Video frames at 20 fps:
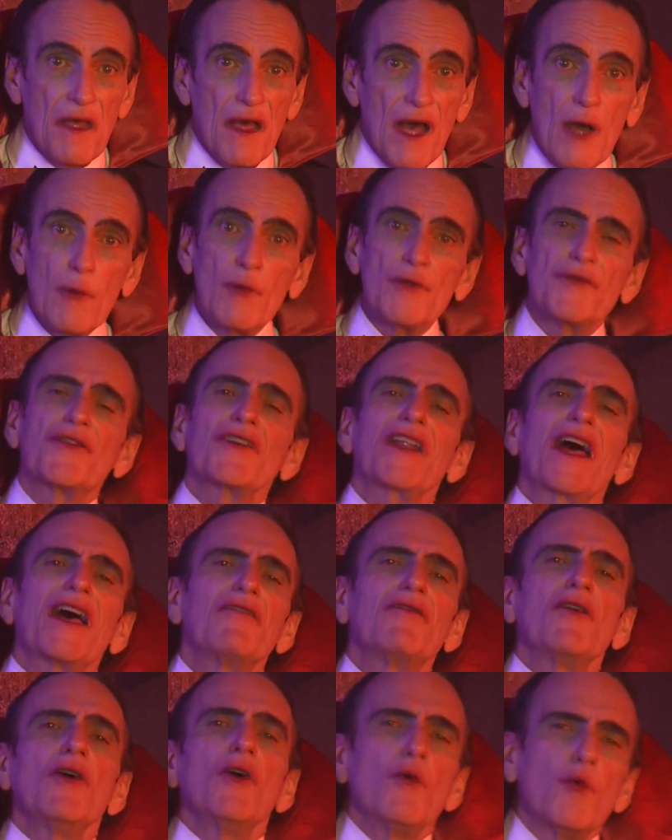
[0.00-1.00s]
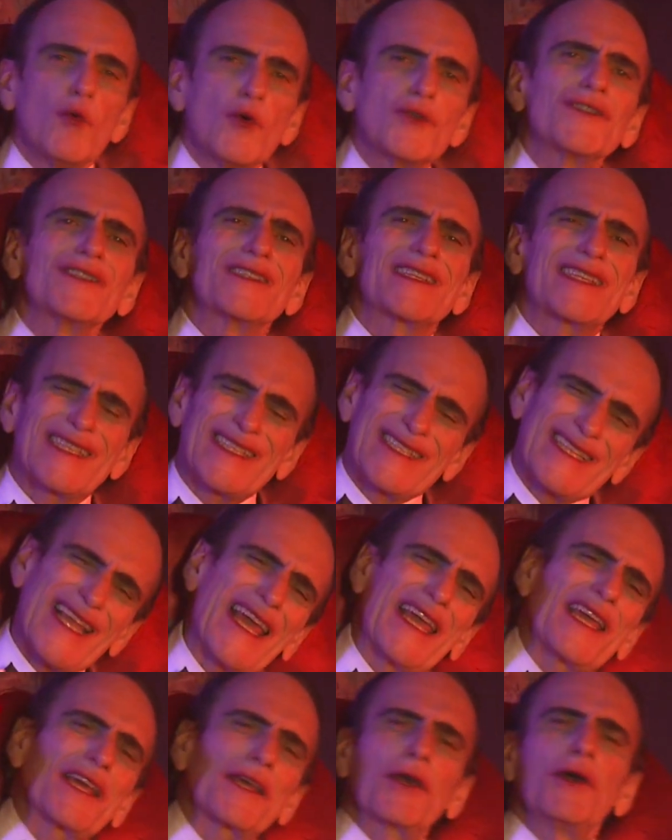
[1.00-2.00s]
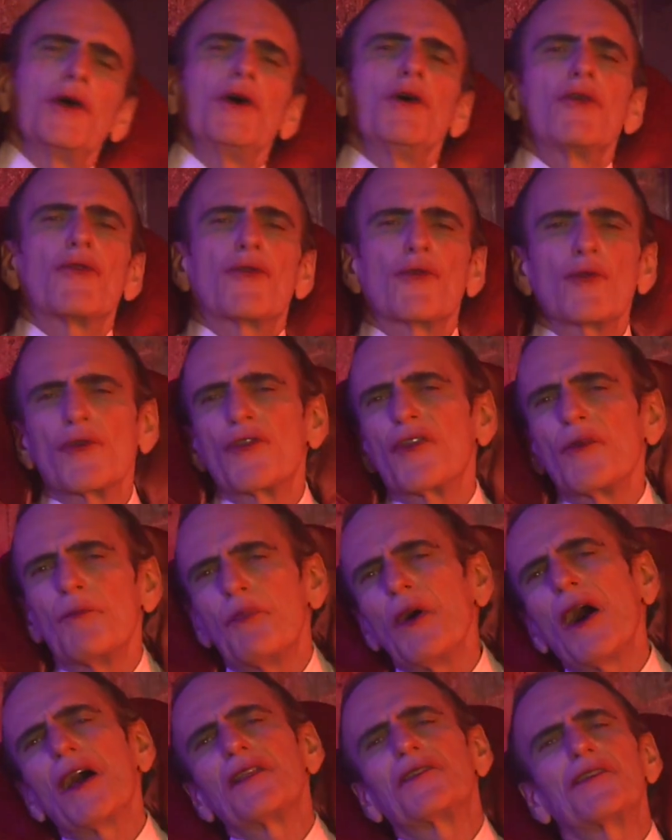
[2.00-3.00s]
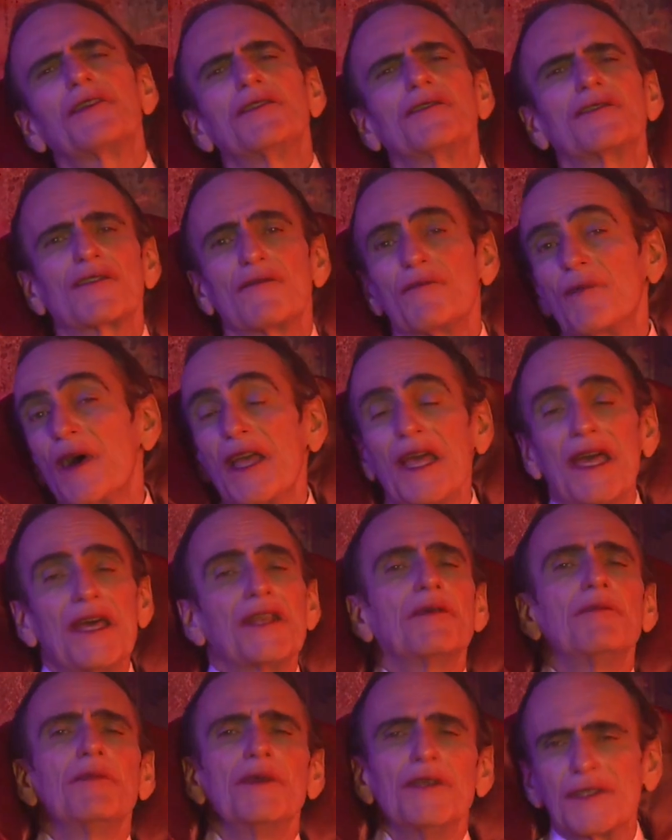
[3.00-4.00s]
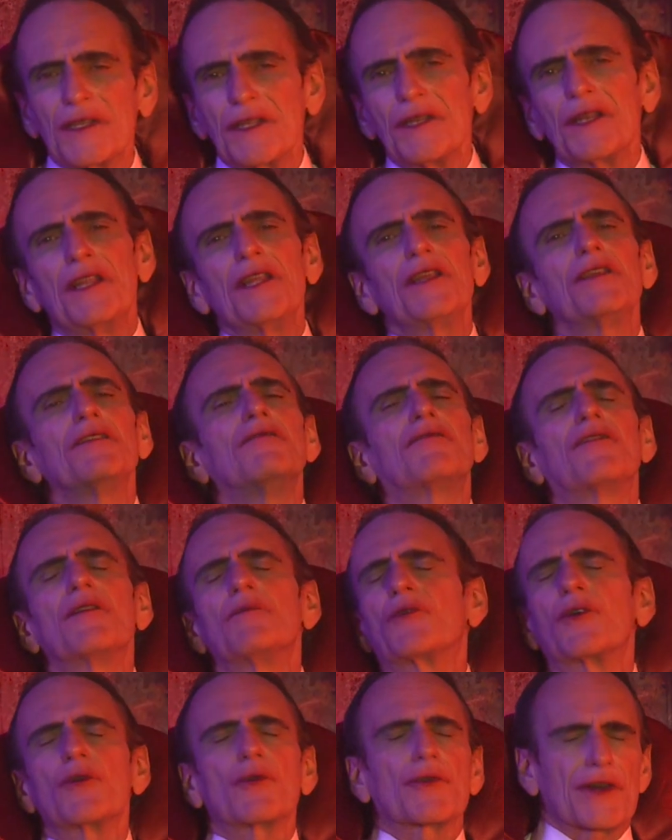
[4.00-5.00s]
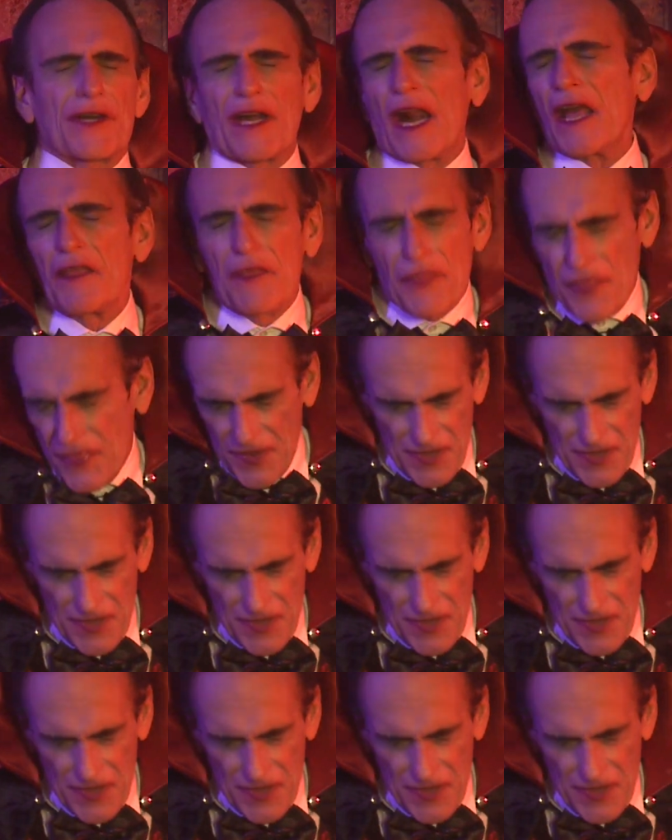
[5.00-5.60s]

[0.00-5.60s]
I would drive wooden stake through the bodies of my enemies and leave them to writhe